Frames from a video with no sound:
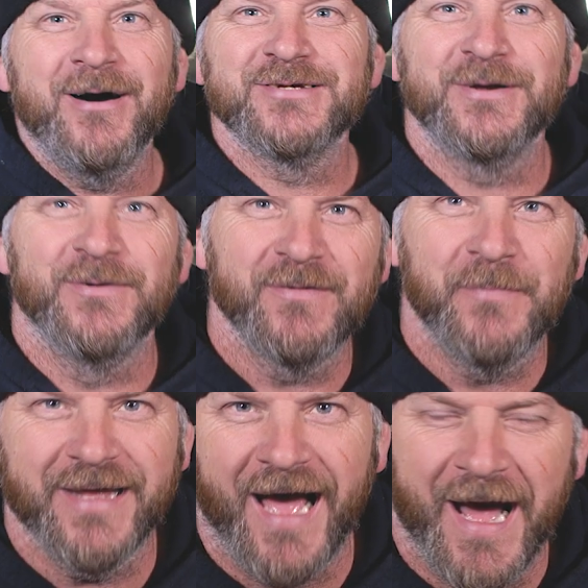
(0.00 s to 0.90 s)
How's it going,
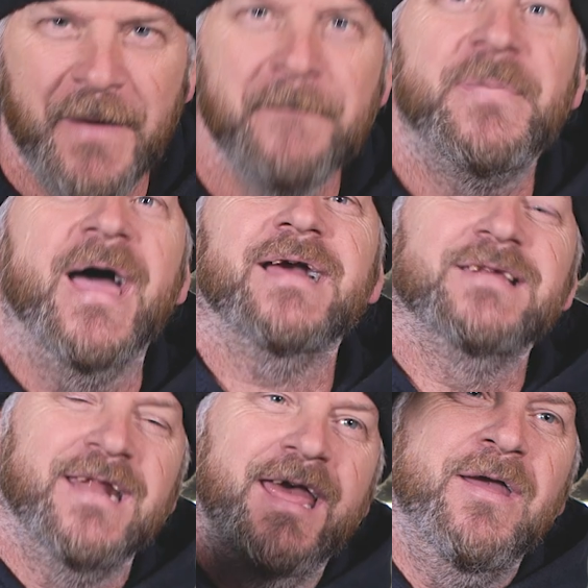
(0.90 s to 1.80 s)
everybody? I am back
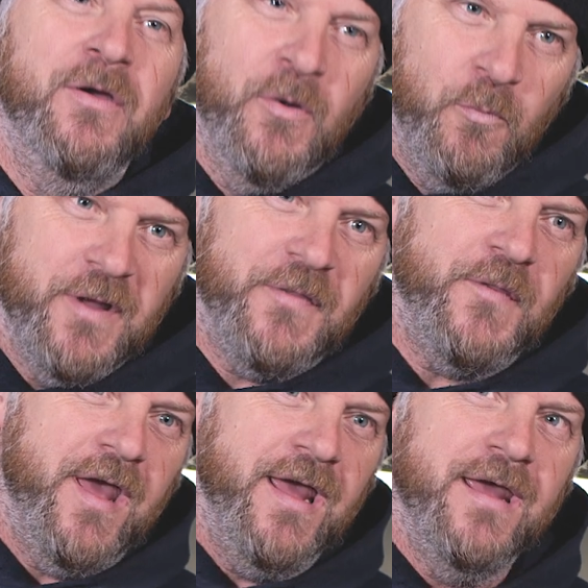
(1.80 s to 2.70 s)
today
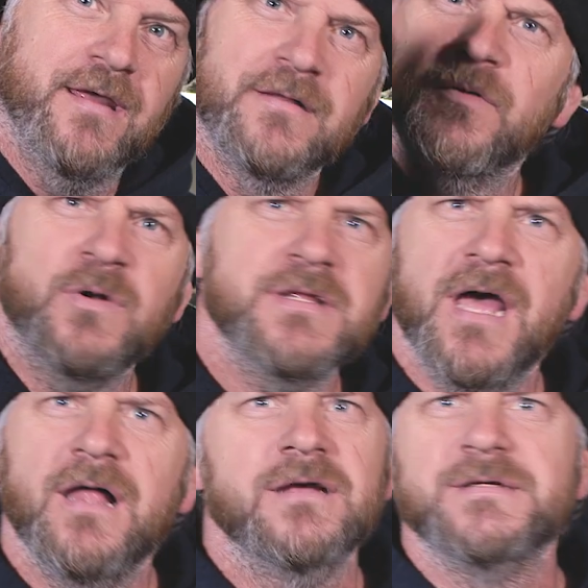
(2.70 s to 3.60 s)
with a, what the
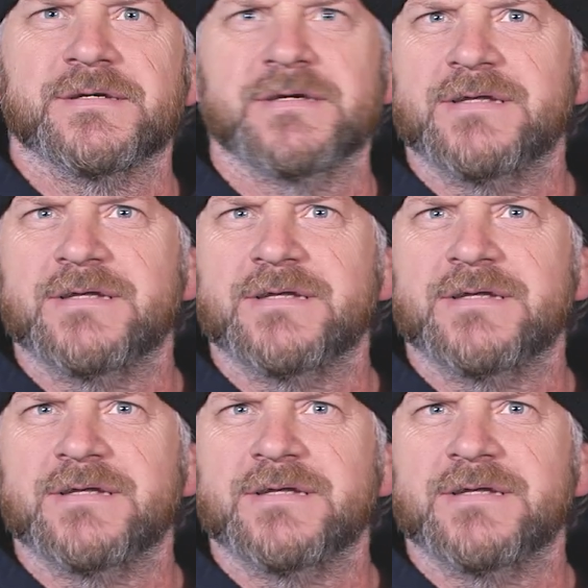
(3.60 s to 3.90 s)
hell is this?